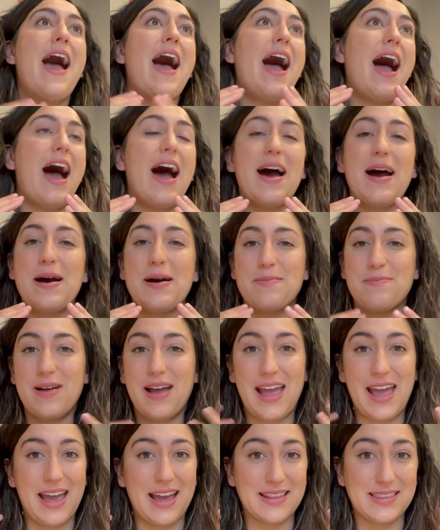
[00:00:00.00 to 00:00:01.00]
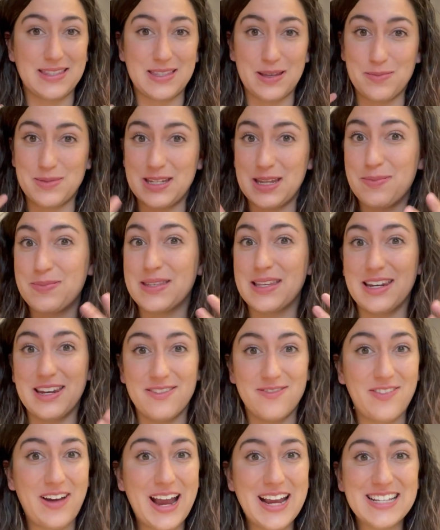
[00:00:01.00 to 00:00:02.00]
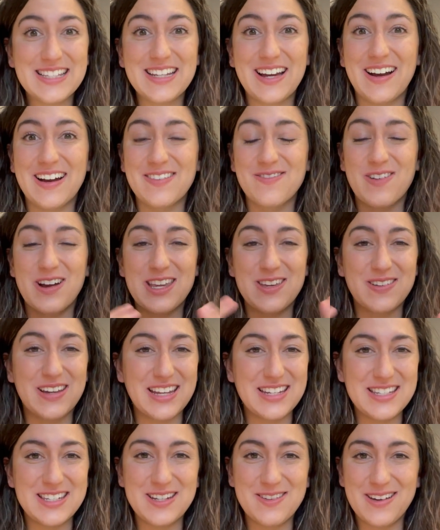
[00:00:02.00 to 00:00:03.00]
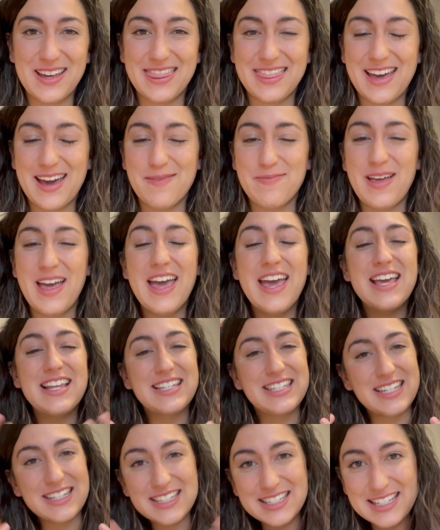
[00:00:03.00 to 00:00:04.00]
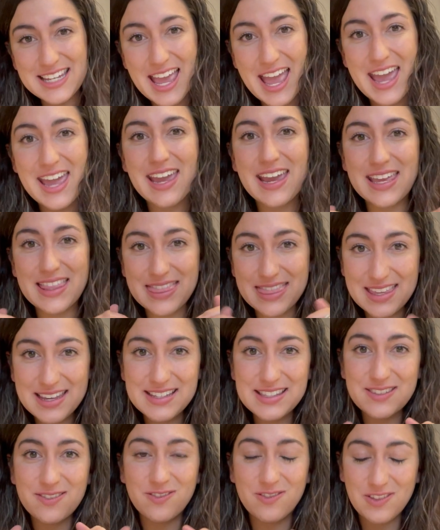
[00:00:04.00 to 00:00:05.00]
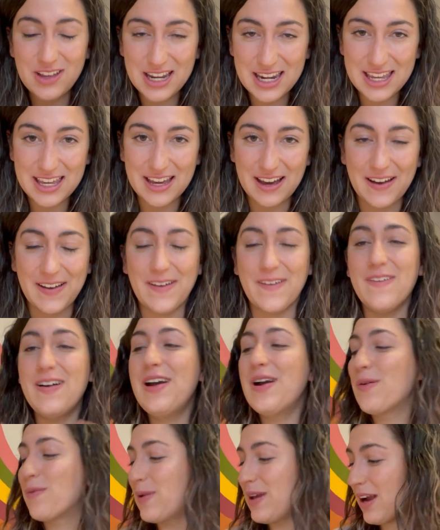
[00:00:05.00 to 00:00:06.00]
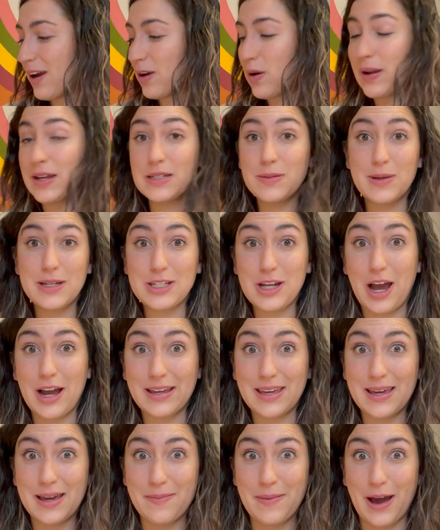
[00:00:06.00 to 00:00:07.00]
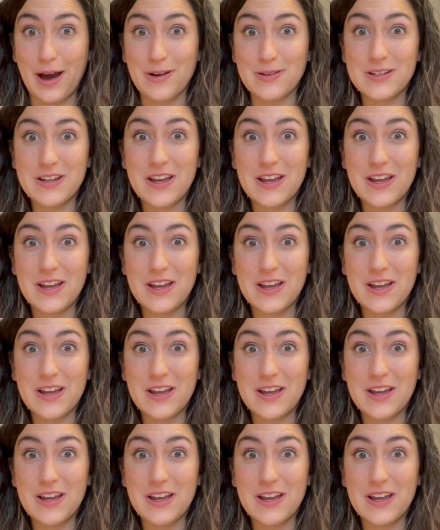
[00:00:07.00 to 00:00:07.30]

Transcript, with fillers: um, and some tips and advice on what you can do with them. Today in this video, we are going to be talking about